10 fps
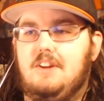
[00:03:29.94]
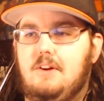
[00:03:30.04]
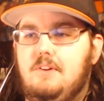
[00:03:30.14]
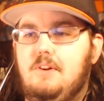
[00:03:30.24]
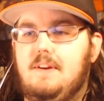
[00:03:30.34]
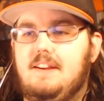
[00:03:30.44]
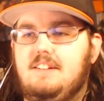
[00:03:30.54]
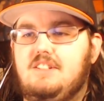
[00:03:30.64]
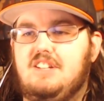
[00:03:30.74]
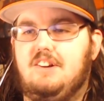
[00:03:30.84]
Goku
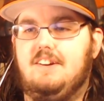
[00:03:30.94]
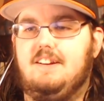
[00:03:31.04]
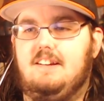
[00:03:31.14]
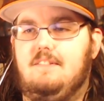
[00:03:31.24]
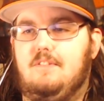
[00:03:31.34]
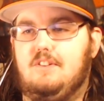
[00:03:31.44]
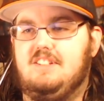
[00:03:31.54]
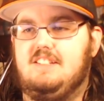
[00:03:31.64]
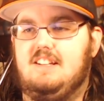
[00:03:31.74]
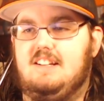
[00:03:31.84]
and Jiren
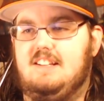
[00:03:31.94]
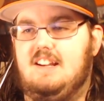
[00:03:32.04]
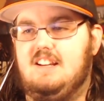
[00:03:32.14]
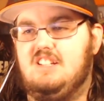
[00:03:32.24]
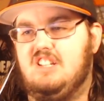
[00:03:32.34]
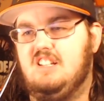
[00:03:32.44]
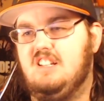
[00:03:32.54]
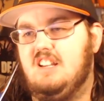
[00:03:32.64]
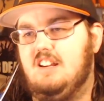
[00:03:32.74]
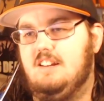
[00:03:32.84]
versus the, the
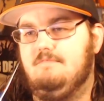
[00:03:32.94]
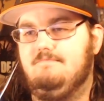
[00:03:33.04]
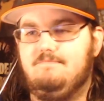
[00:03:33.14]
Daishinkan.